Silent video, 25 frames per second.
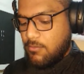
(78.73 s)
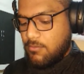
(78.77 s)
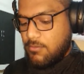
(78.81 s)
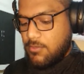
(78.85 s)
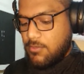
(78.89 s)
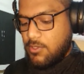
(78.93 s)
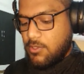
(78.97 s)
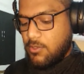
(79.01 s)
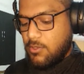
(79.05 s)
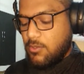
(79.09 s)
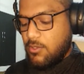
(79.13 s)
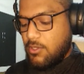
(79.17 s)

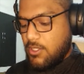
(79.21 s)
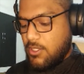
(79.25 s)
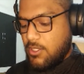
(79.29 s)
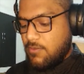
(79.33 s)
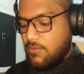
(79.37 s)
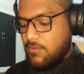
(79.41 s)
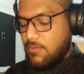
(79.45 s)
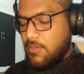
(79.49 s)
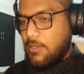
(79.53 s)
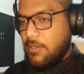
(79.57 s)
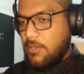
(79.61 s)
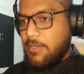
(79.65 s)
So this
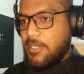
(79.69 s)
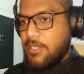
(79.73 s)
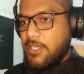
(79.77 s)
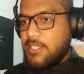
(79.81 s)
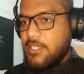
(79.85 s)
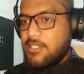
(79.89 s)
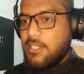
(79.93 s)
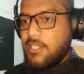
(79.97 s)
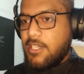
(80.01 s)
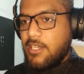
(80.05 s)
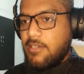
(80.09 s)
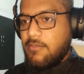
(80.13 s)
will be the
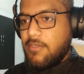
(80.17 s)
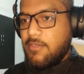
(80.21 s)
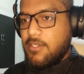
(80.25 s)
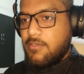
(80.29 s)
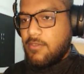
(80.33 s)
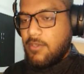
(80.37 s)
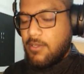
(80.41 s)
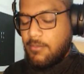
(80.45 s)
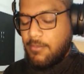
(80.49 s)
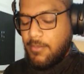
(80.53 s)
screen which will